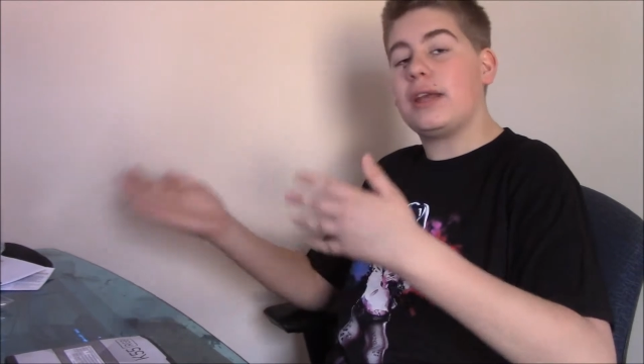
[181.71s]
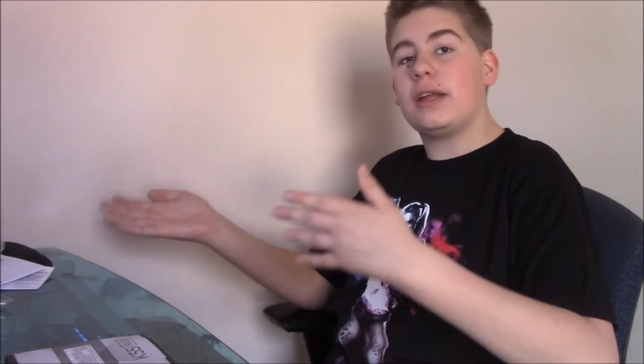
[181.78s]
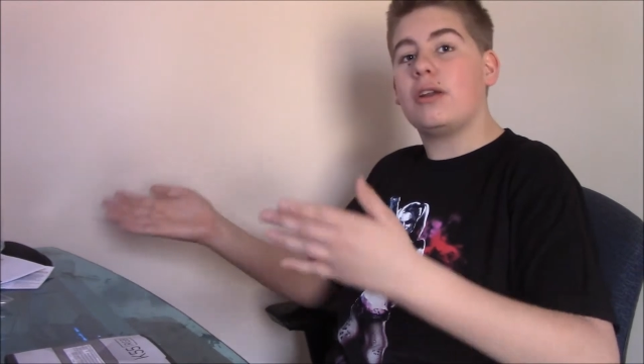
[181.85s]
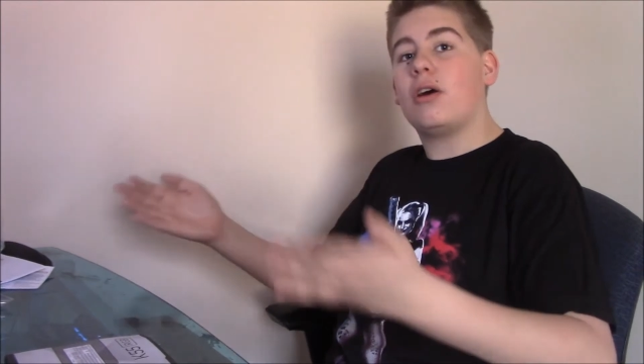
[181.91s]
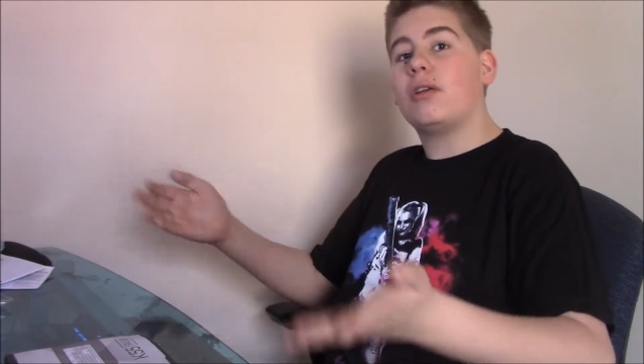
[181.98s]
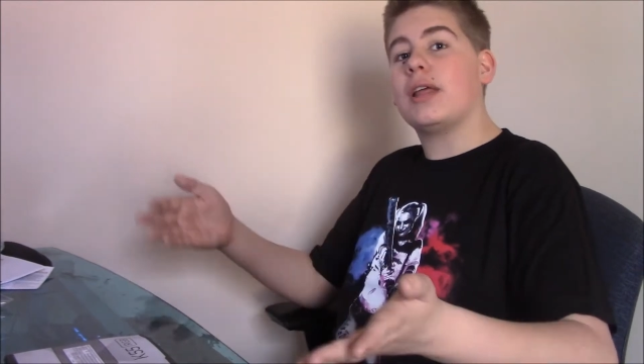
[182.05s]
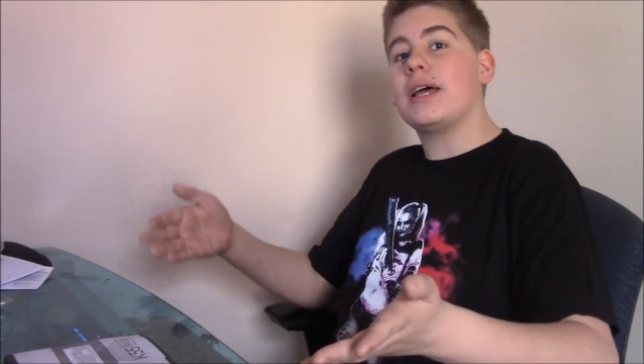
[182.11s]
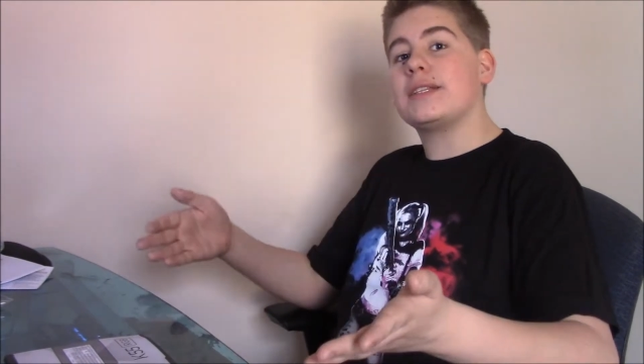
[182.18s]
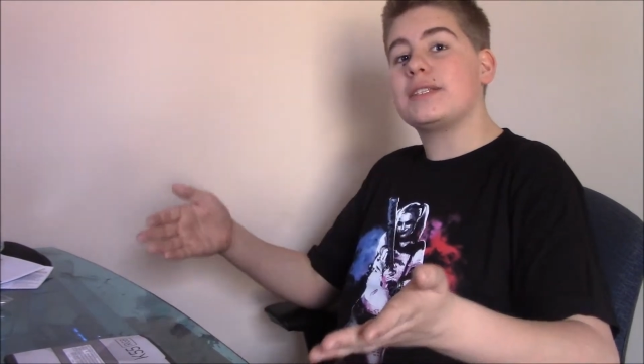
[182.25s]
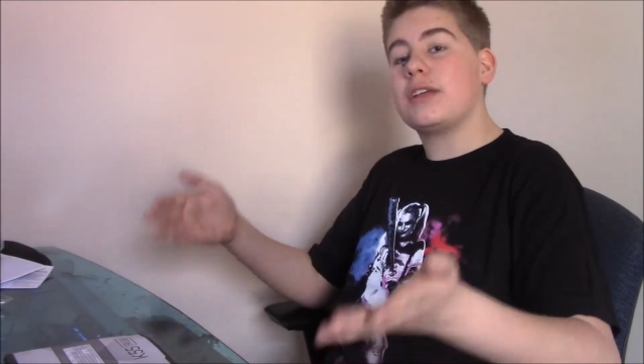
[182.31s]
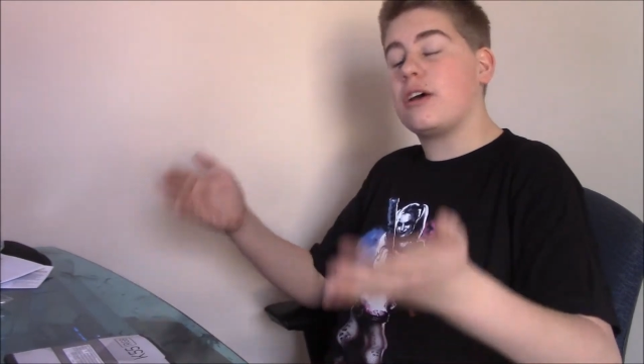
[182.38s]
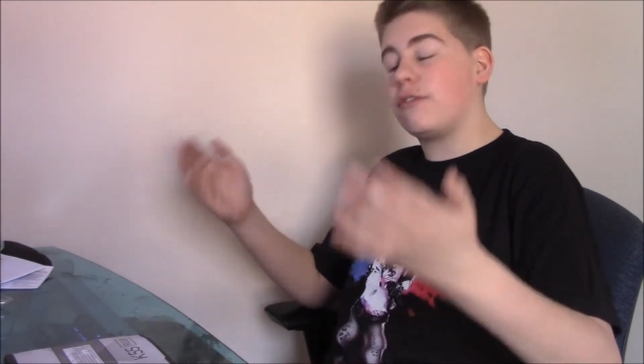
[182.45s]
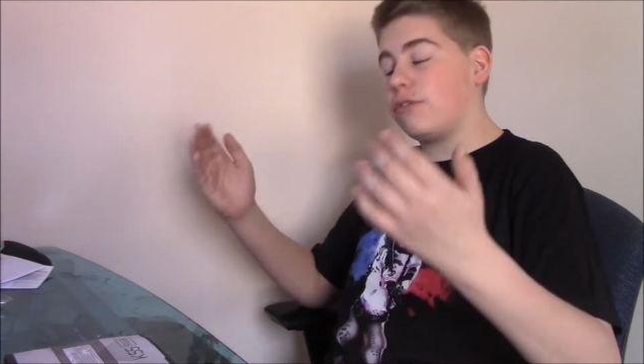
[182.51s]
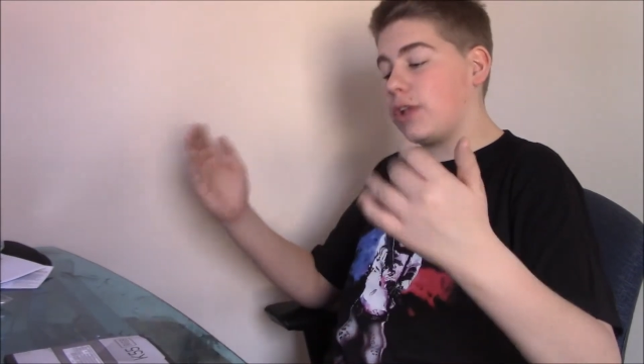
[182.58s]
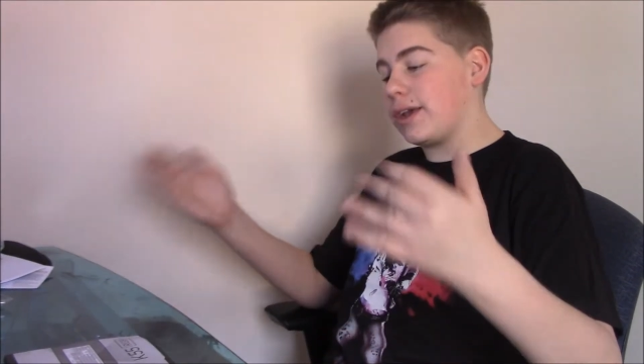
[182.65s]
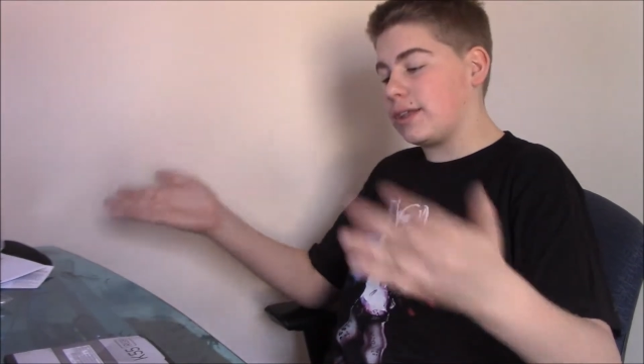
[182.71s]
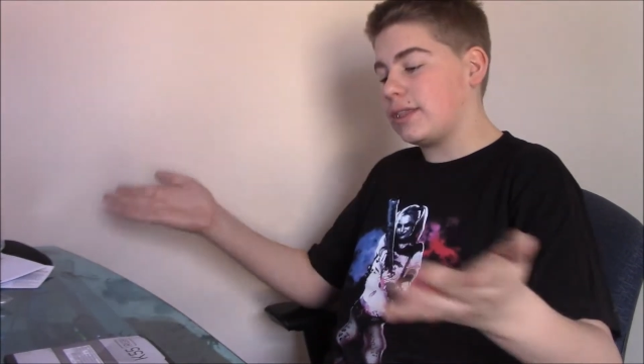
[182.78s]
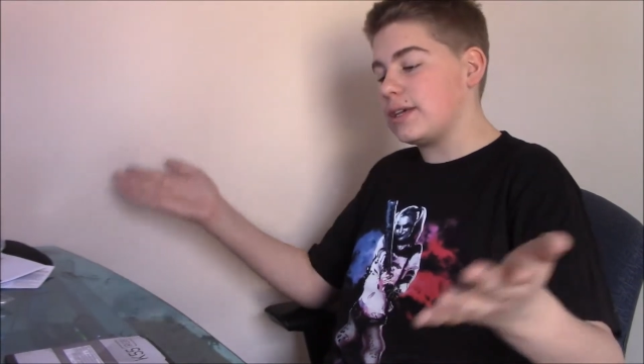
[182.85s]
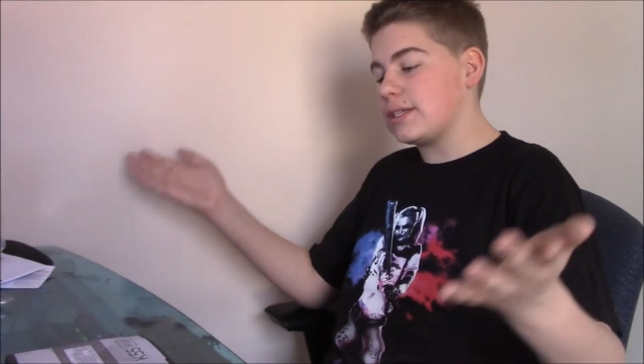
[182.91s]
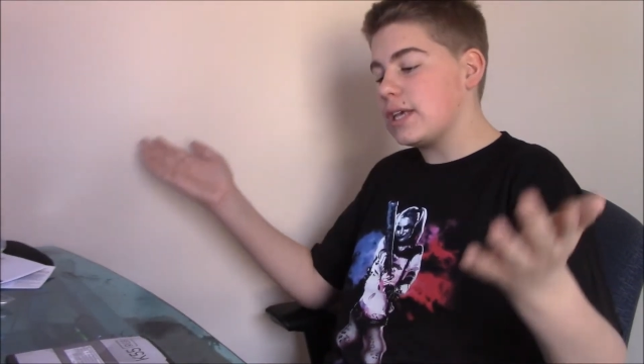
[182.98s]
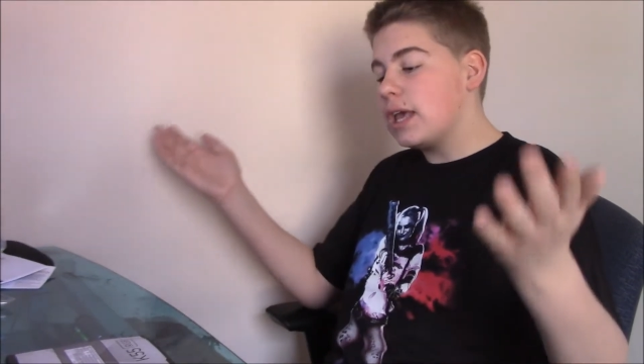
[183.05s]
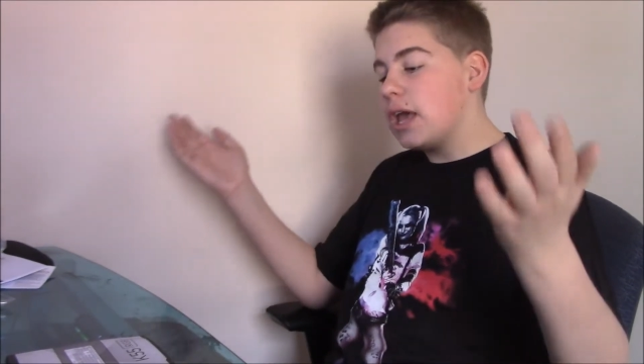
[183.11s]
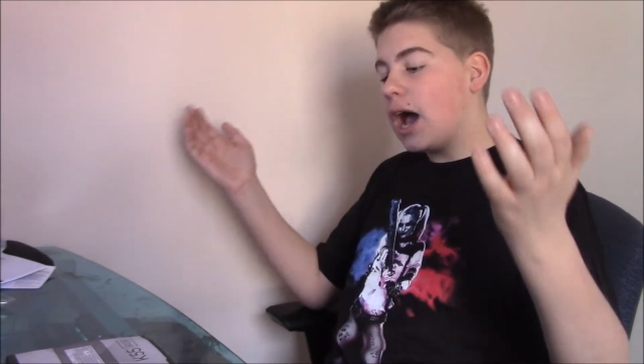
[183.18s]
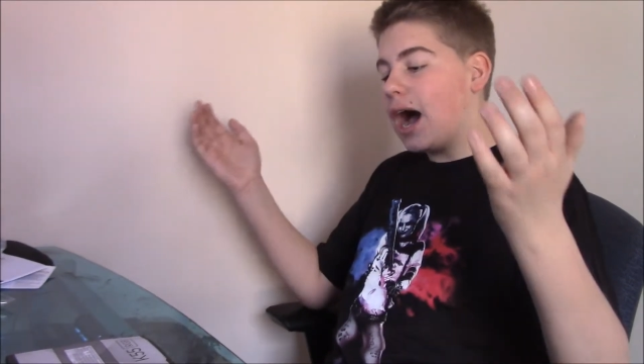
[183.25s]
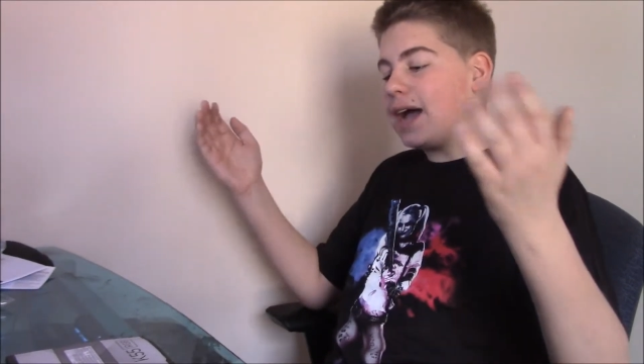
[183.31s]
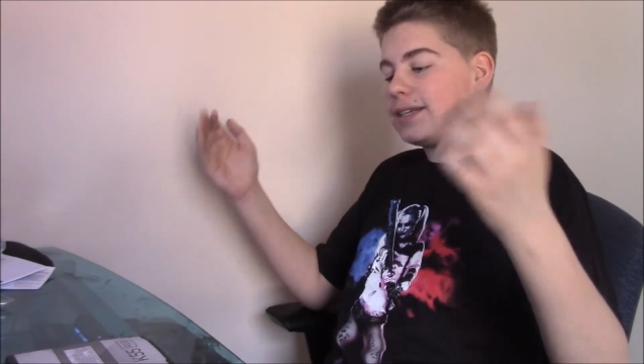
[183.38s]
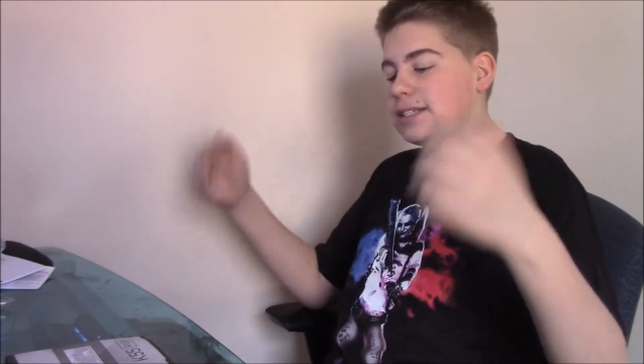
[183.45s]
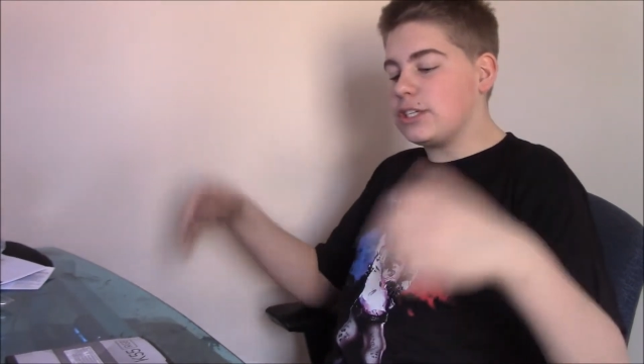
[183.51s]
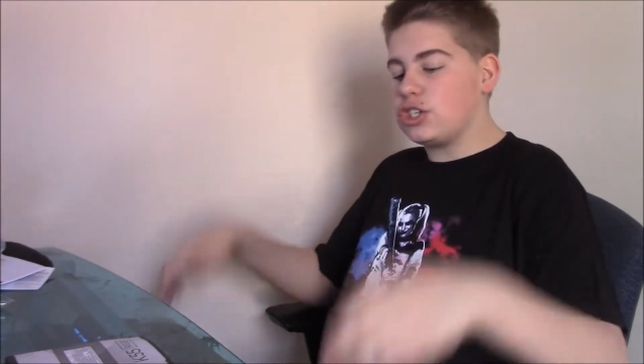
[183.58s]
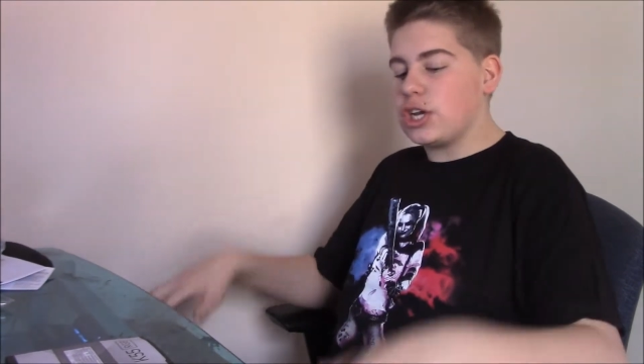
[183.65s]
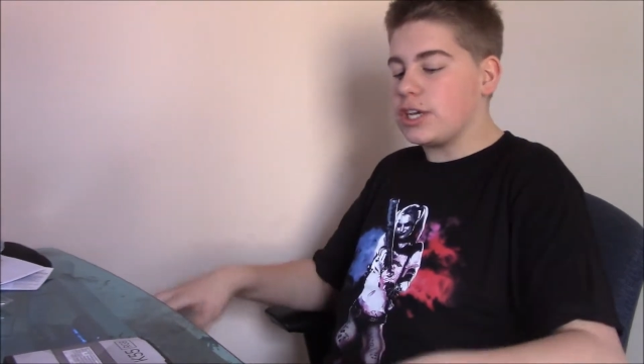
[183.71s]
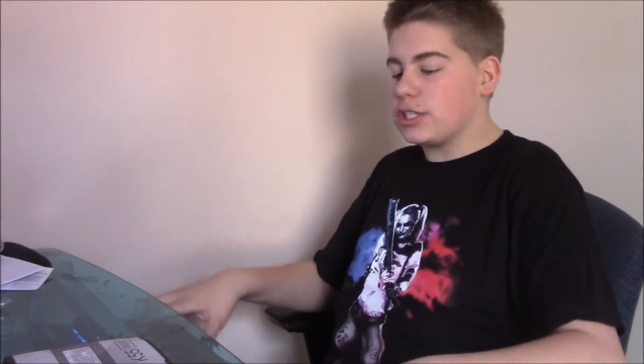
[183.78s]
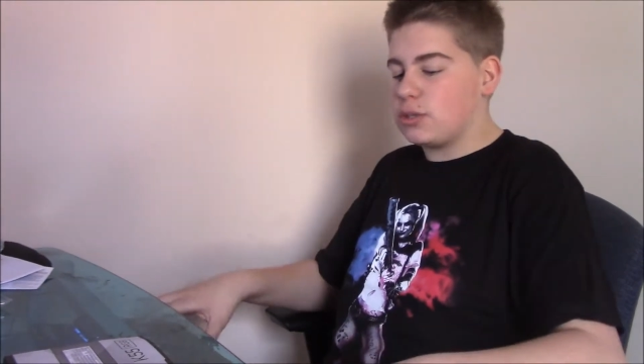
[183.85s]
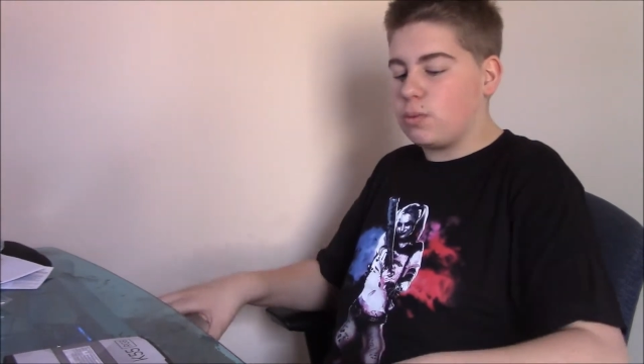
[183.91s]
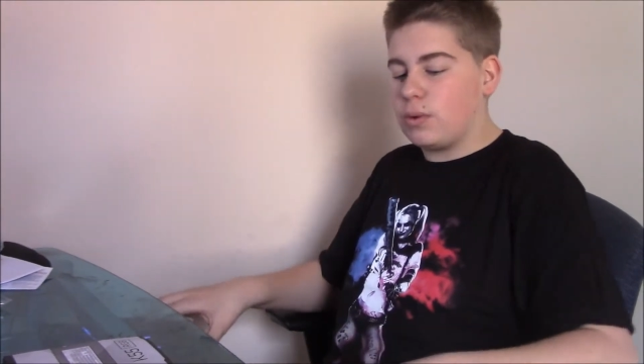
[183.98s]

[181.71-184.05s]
and all that stuff like this, I suggest